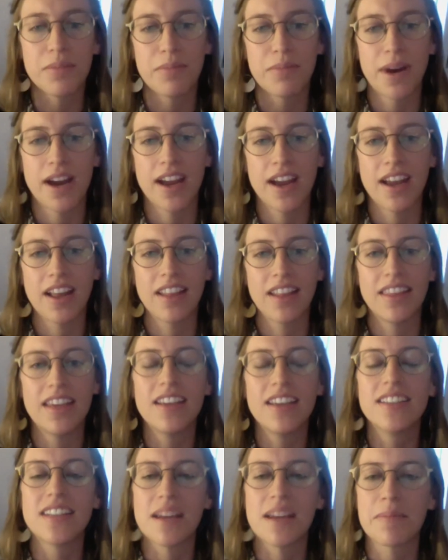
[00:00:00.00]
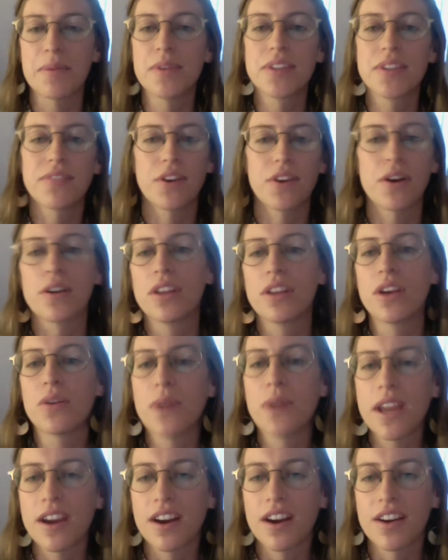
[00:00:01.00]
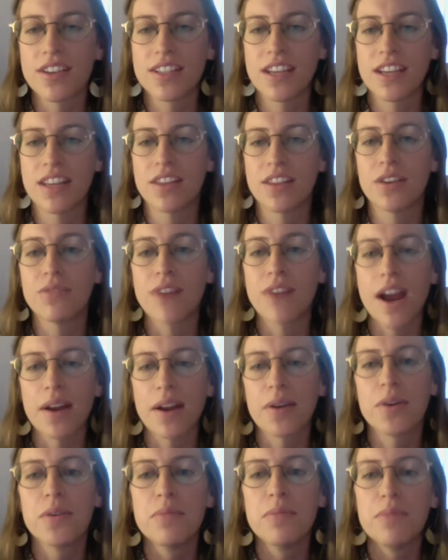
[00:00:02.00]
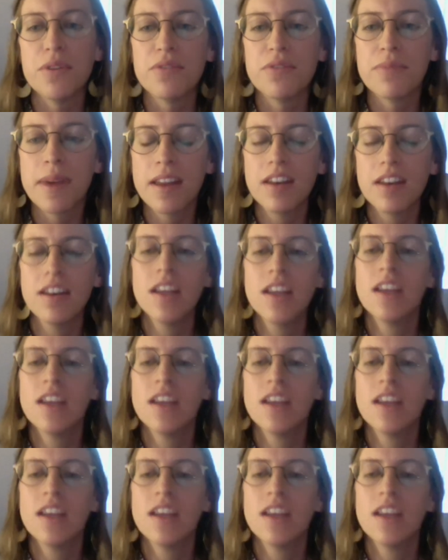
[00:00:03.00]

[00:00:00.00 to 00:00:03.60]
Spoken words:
by the examples of early Quakers and their radical movement